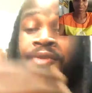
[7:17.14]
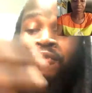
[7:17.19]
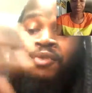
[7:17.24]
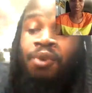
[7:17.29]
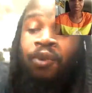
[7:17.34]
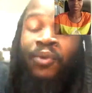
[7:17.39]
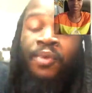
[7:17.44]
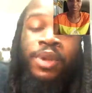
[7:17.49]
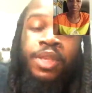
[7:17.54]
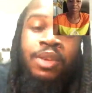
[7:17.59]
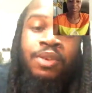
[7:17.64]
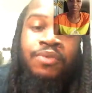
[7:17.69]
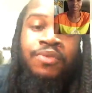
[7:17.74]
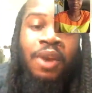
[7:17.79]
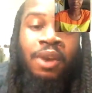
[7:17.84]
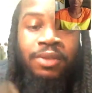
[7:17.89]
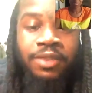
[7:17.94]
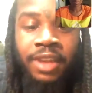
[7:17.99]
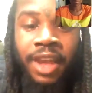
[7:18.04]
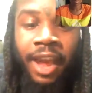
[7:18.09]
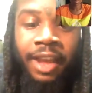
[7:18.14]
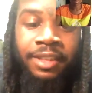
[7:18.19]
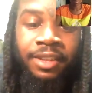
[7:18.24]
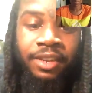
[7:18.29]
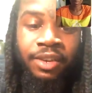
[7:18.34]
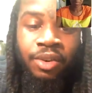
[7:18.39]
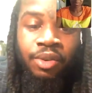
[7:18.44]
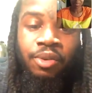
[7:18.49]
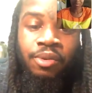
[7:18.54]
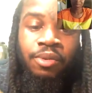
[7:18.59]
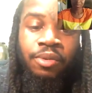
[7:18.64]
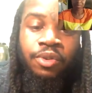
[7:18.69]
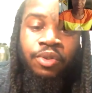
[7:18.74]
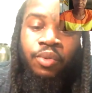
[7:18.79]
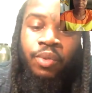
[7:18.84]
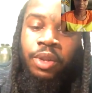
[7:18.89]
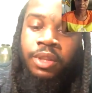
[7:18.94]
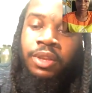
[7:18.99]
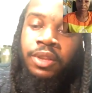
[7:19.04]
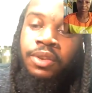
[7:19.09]
from when you first got the news,
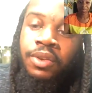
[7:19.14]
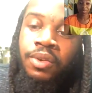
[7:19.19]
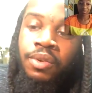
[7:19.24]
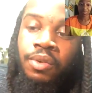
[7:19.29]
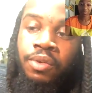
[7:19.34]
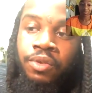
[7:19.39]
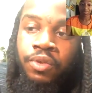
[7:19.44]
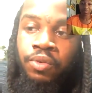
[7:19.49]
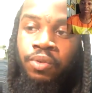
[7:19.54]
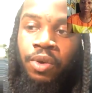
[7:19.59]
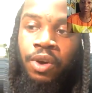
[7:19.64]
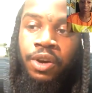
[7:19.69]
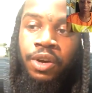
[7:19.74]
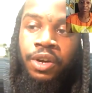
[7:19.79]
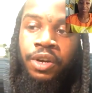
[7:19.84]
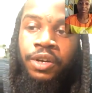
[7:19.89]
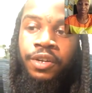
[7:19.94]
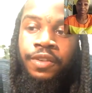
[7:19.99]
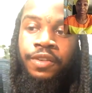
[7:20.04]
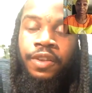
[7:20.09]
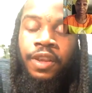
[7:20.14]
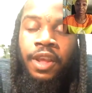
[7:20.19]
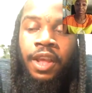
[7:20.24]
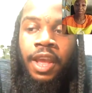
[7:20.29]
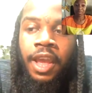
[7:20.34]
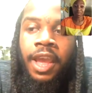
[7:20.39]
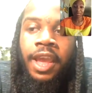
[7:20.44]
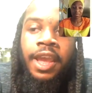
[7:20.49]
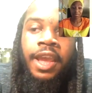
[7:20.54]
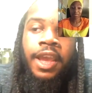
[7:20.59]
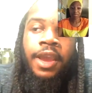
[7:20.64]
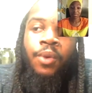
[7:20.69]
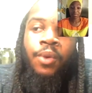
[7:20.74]
what the news was, and